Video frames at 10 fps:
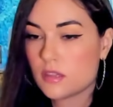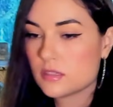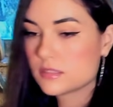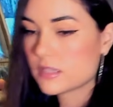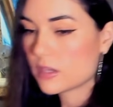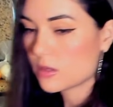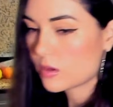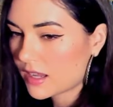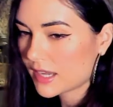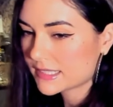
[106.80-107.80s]

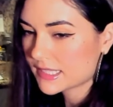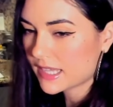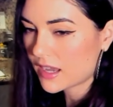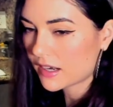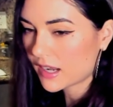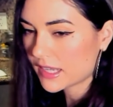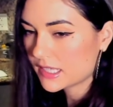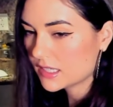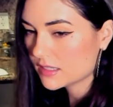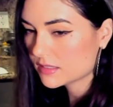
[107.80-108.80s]
So I did that on high
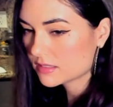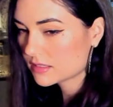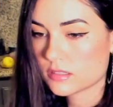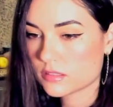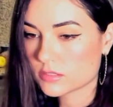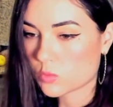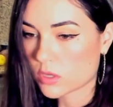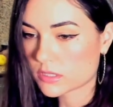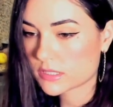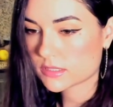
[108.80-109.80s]
heat, those
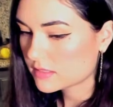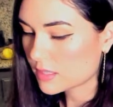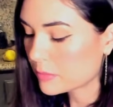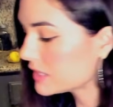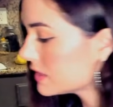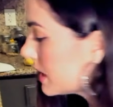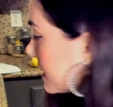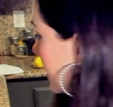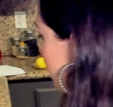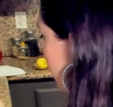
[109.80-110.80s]
walnuts. I'm gonna
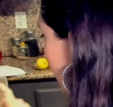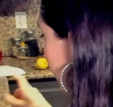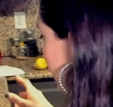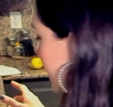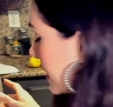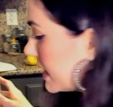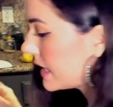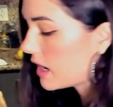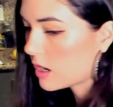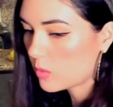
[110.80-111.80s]
let them like sit in
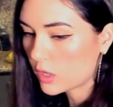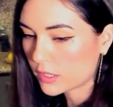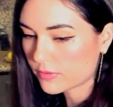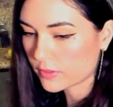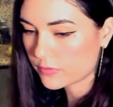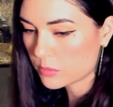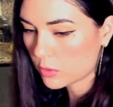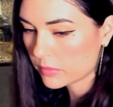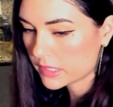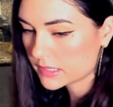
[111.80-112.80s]
that hot water for a few
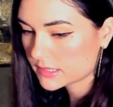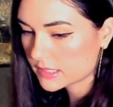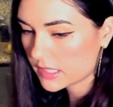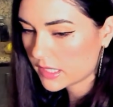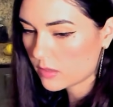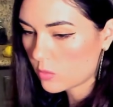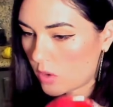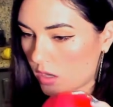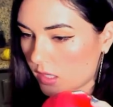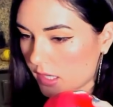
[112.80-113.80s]
more minutes
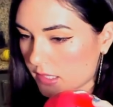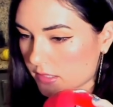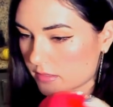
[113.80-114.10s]
while I